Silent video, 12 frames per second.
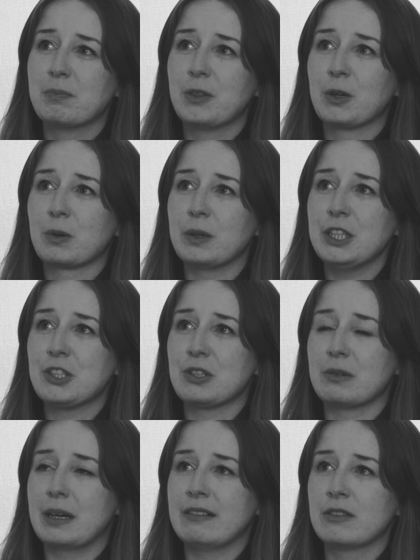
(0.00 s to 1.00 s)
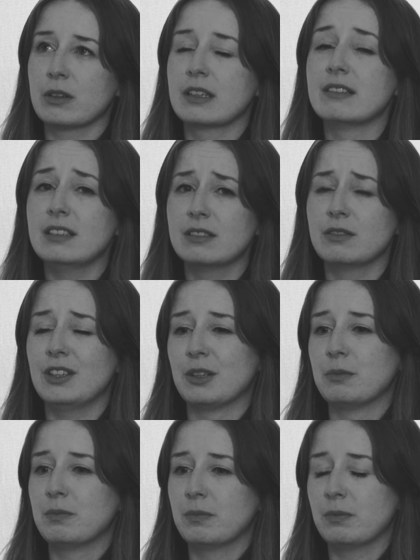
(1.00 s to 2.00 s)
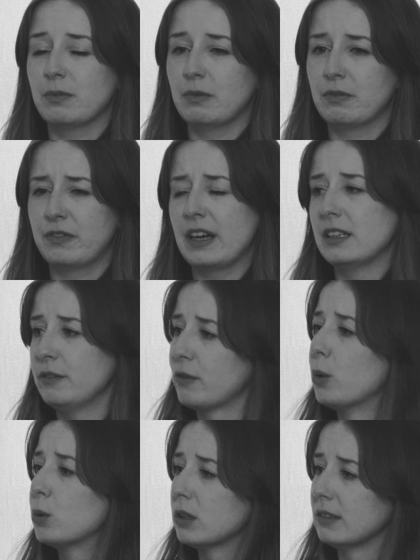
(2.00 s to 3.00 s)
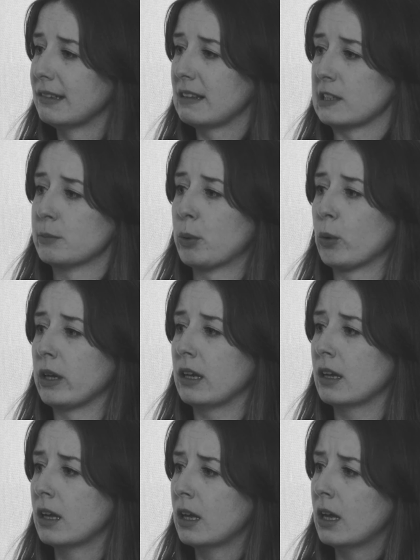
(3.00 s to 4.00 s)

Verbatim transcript: the creature and because he's you know fairly vocal at this point,